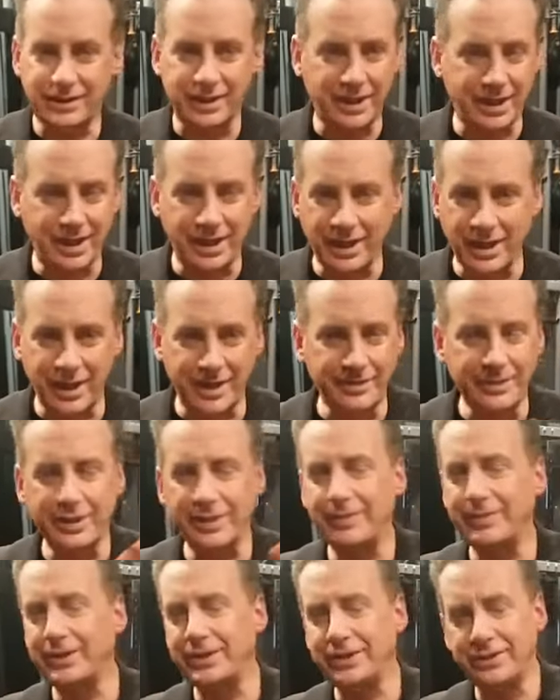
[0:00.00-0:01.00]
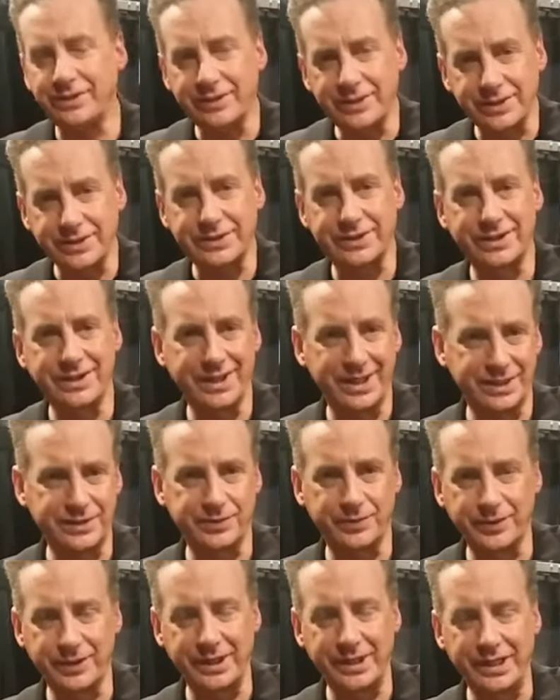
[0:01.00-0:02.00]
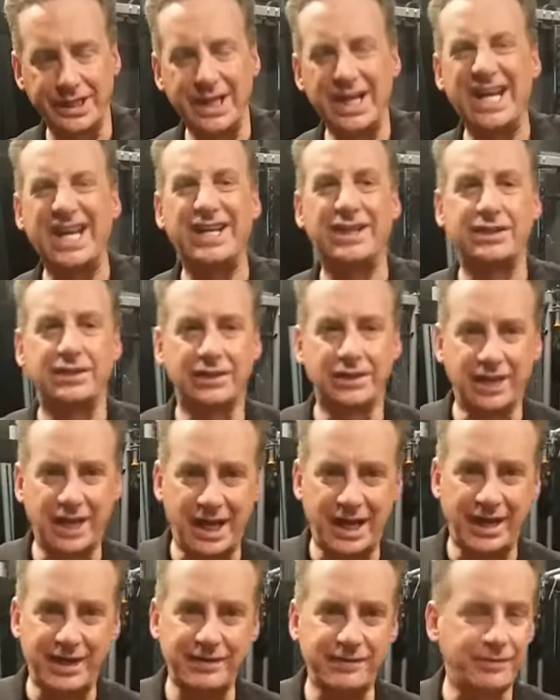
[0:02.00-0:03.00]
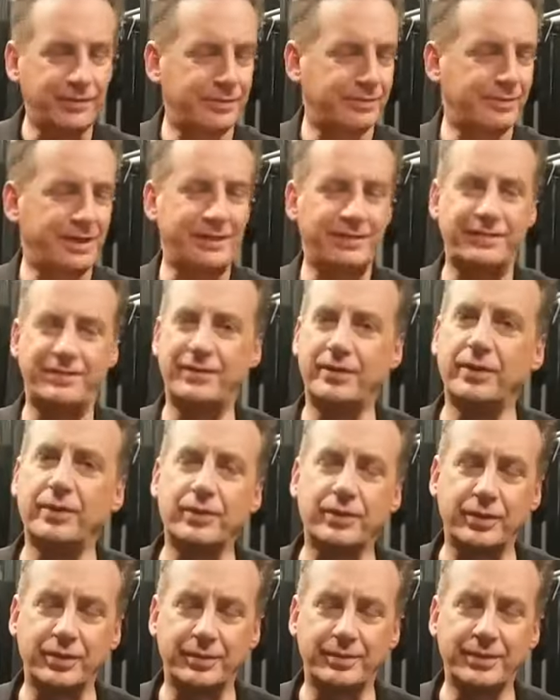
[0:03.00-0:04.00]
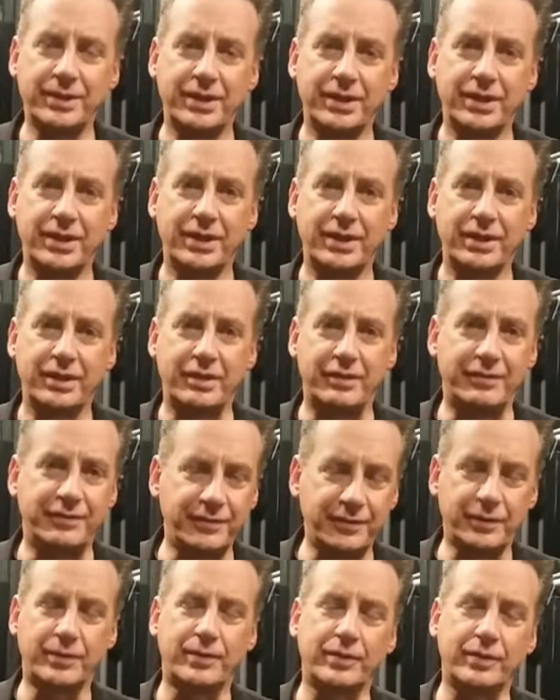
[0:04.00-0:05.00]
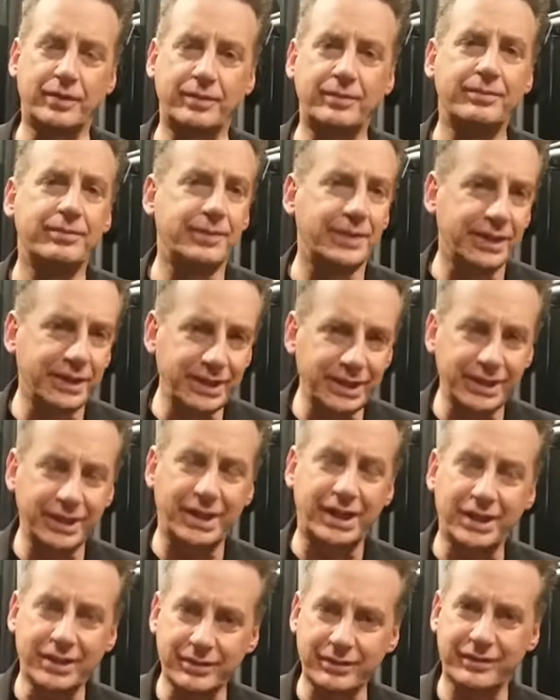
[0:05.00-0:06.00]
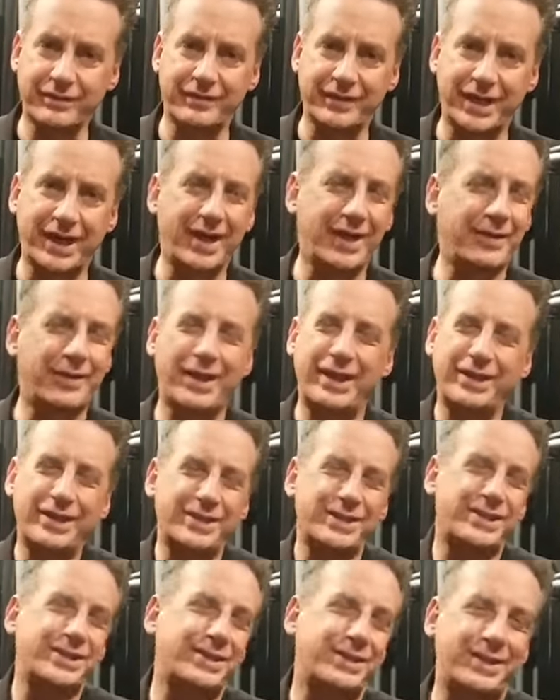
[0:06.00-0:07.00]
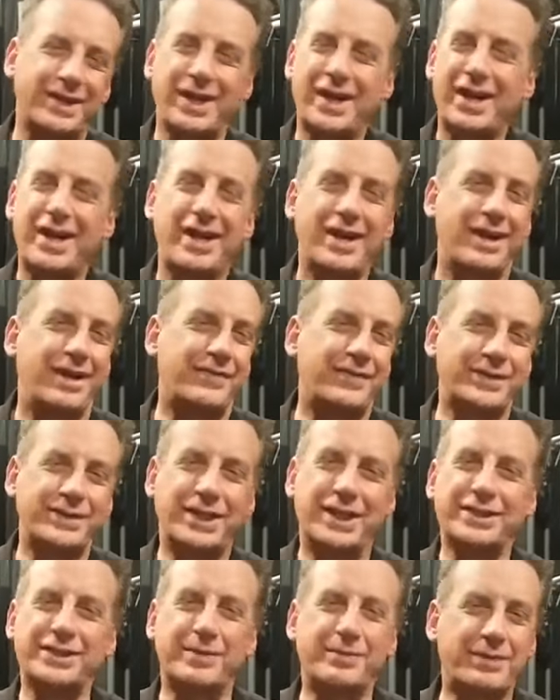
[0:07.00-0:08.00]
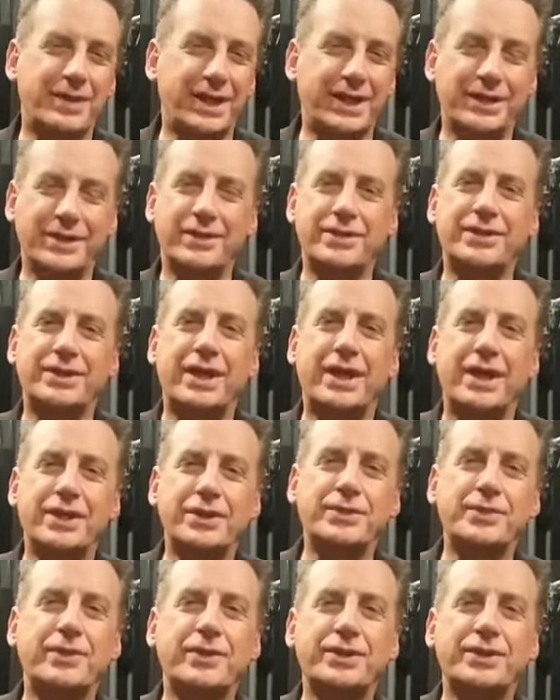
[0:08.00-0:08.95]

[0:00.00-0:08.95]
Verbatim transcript: I'm going to be doing this next week live with my full room, a full room, million dollar event. I this isn't, if it sounds like braggadocio, I just want you to